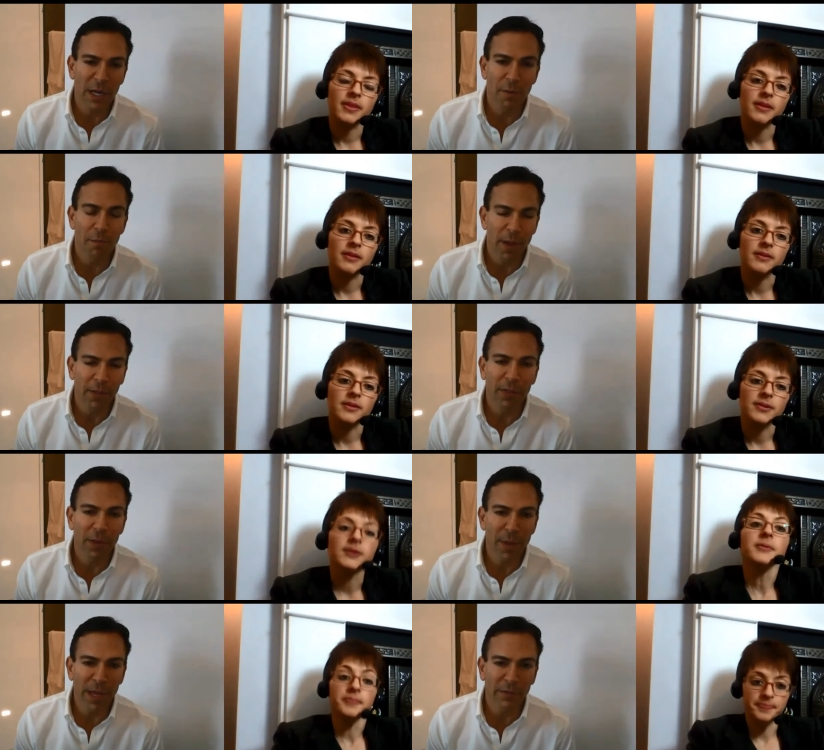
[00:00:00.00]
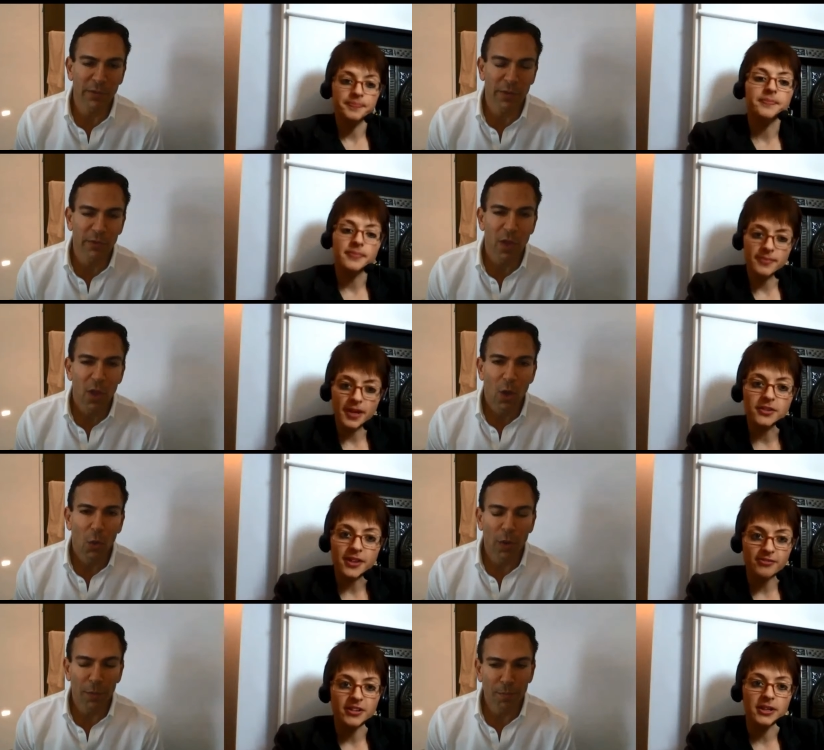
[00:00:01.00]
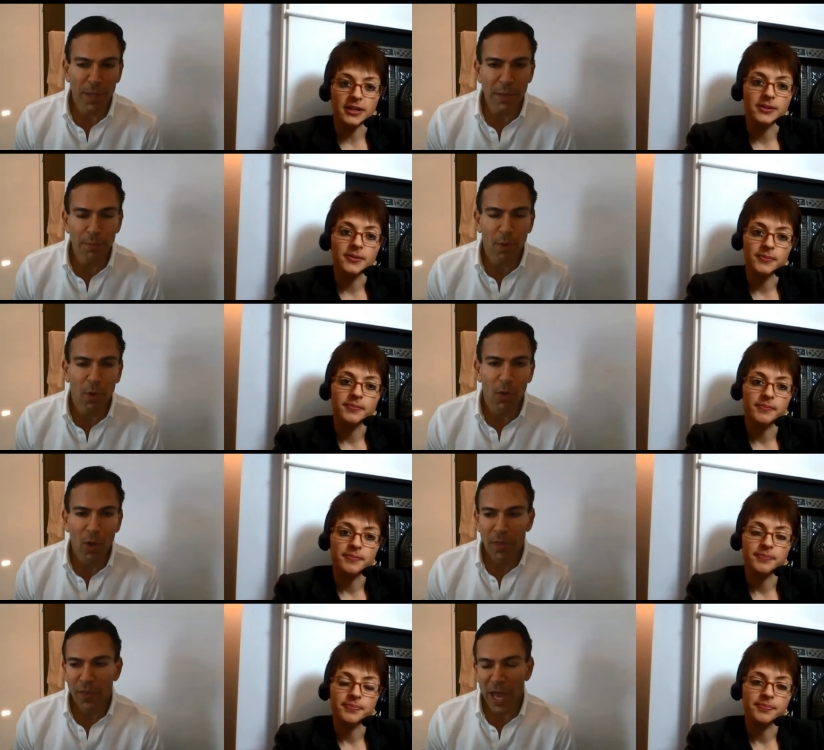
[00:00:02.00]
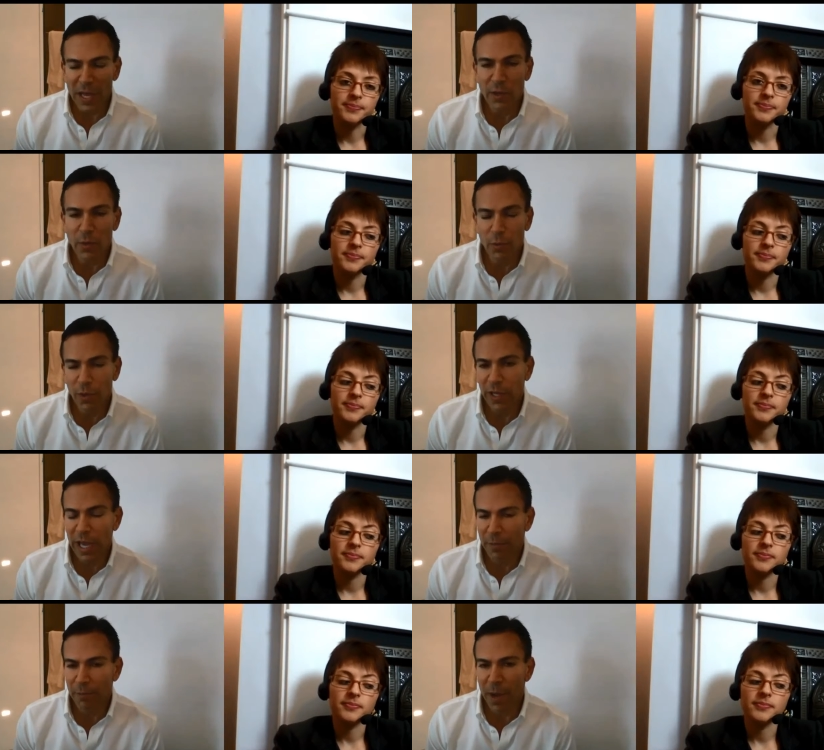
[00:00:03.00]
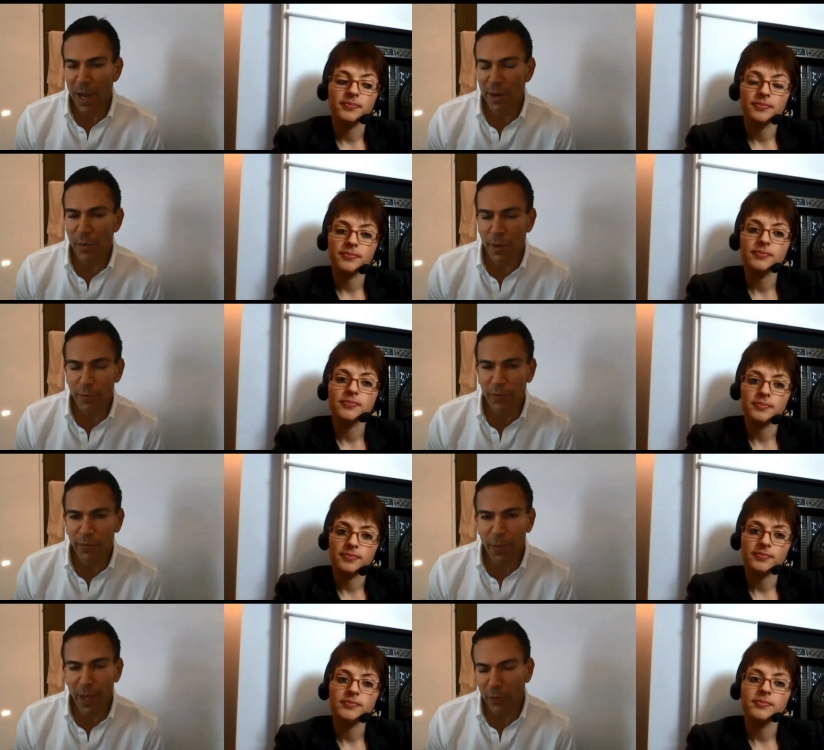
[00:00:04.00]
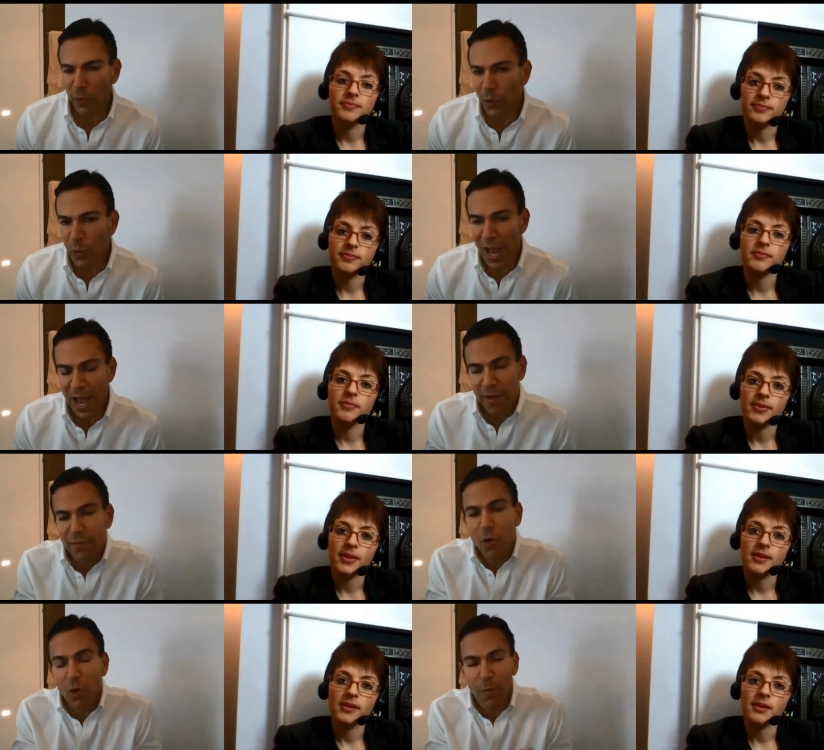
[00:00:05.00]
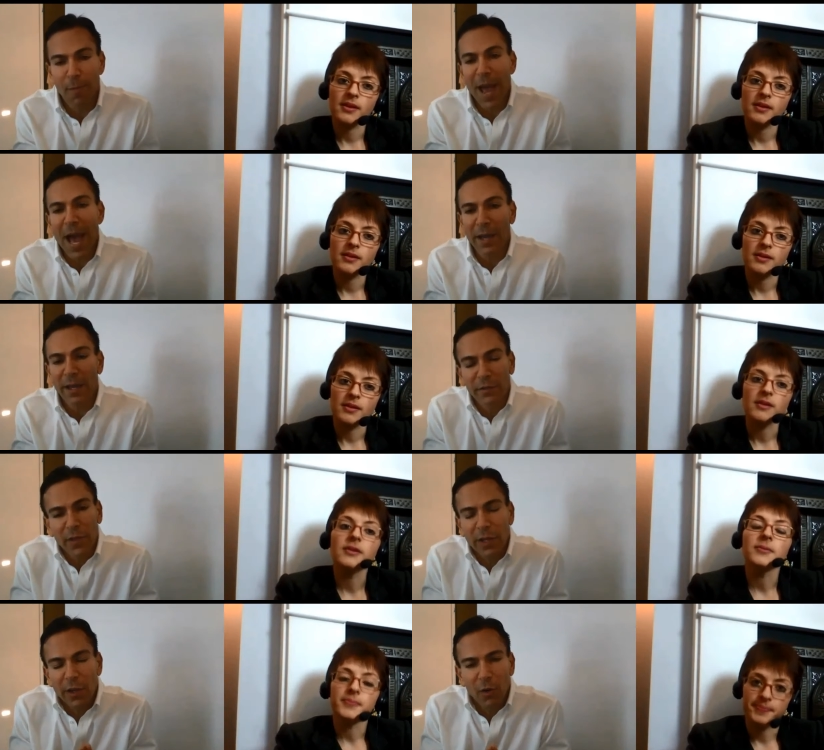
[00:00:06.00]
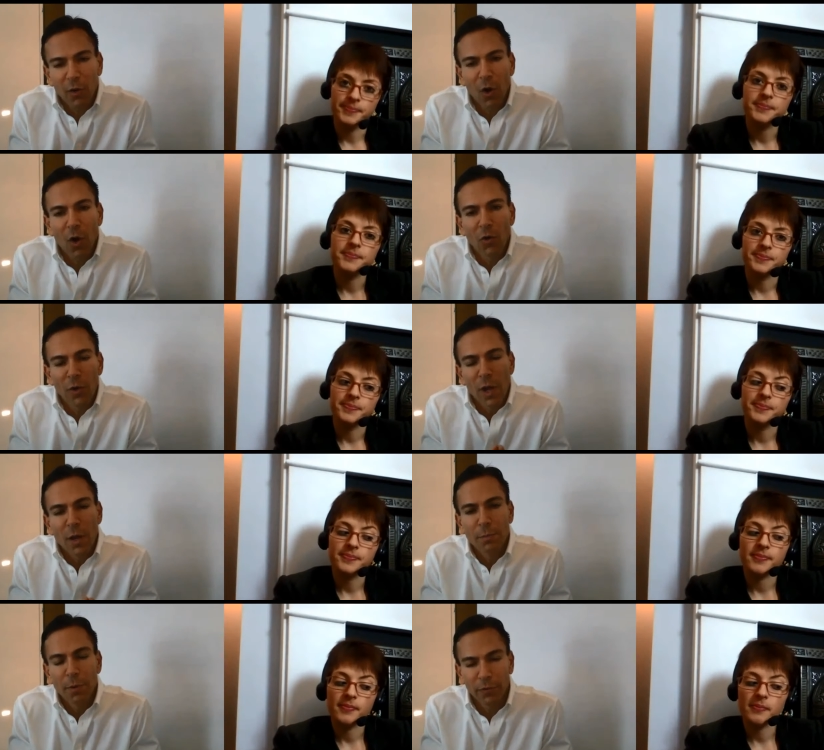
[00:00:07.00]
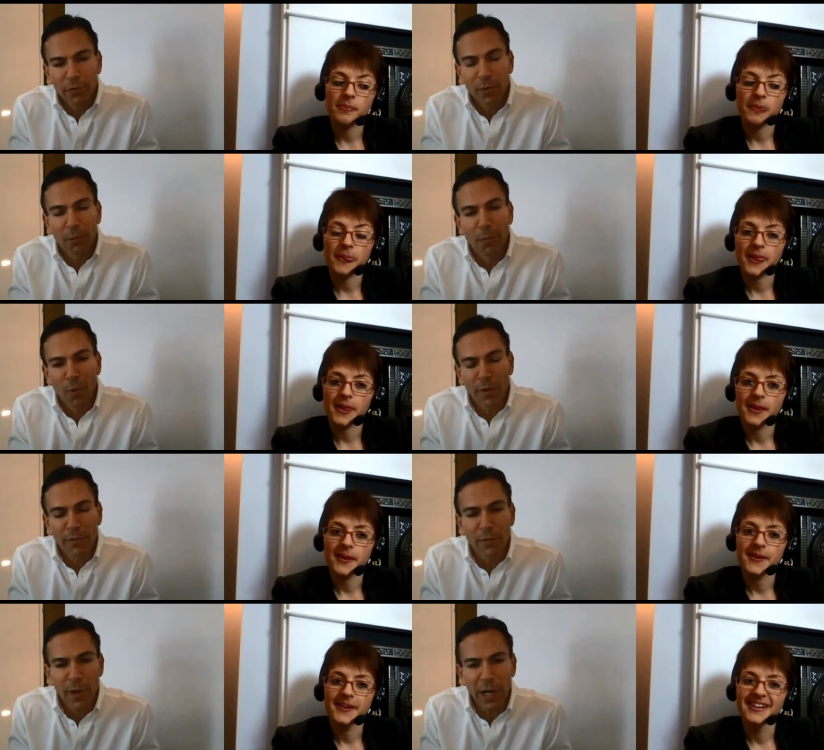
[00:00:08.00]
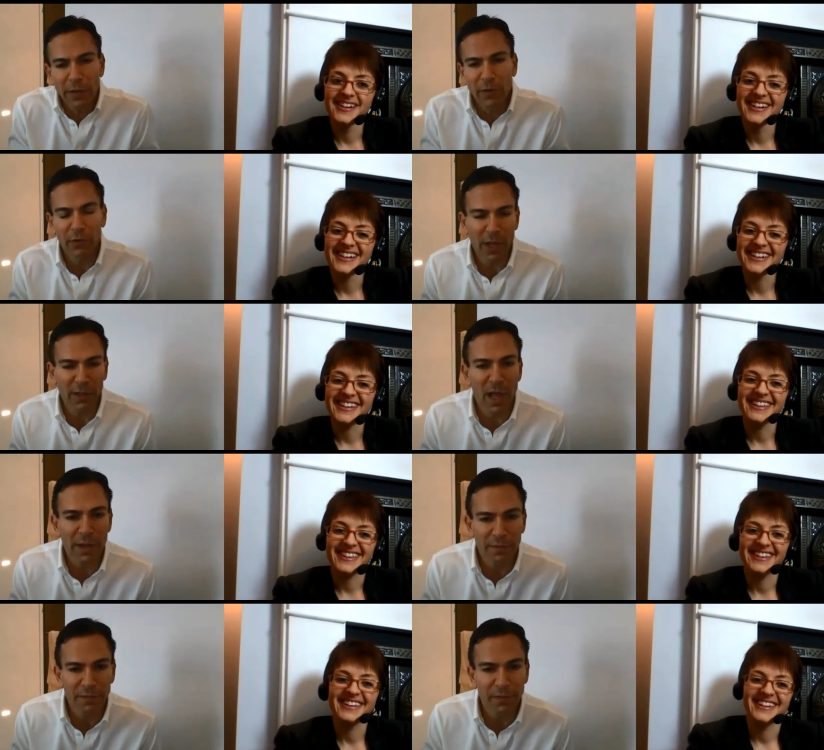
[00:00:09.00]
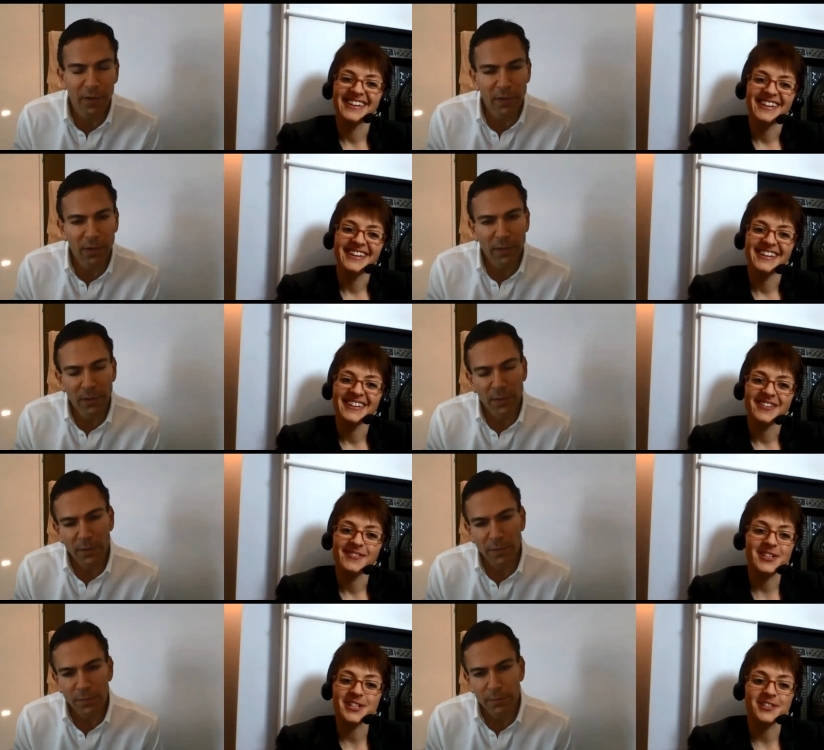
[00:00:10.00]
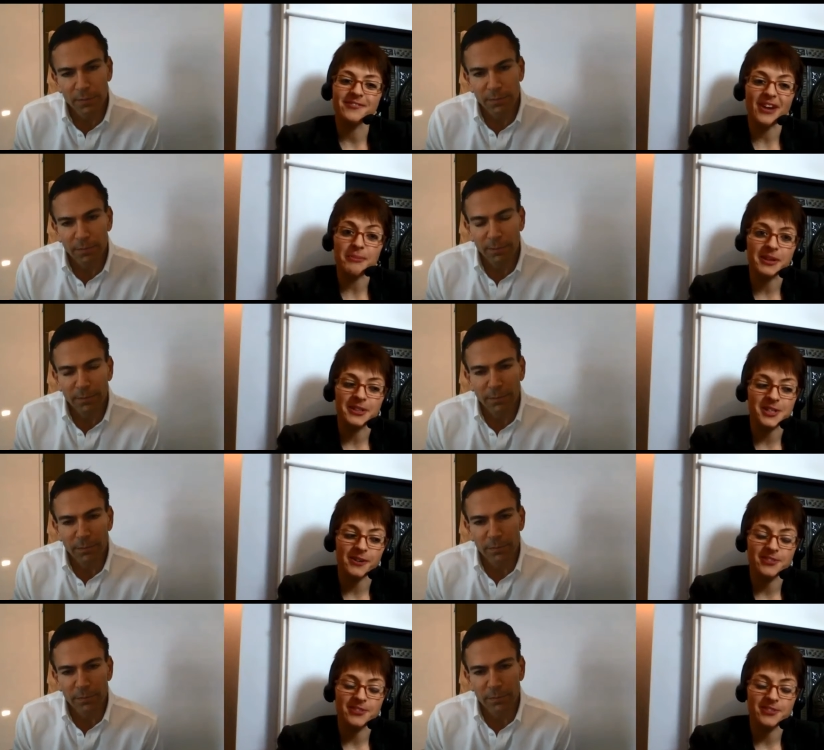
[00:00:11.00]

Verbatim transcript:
Speaker 1: on a monthly basis with Definitely. people that you really admire and respect who have your back. It's like your own personal board of directors on life
Speaker 2: which is a fabulous